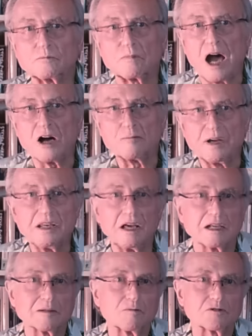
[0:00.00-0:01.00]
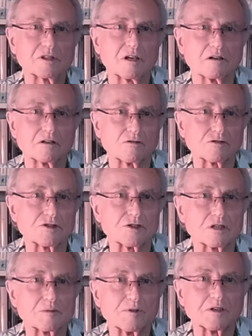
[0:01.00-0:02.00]
how many animals are
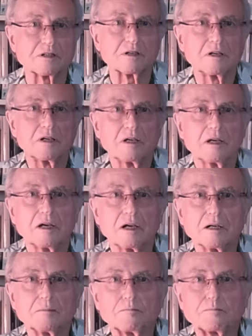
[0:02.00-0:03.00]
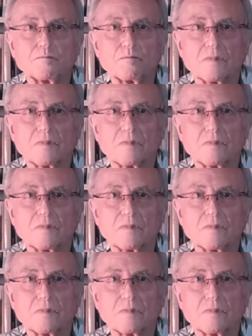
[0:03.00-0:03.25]
conscious, but I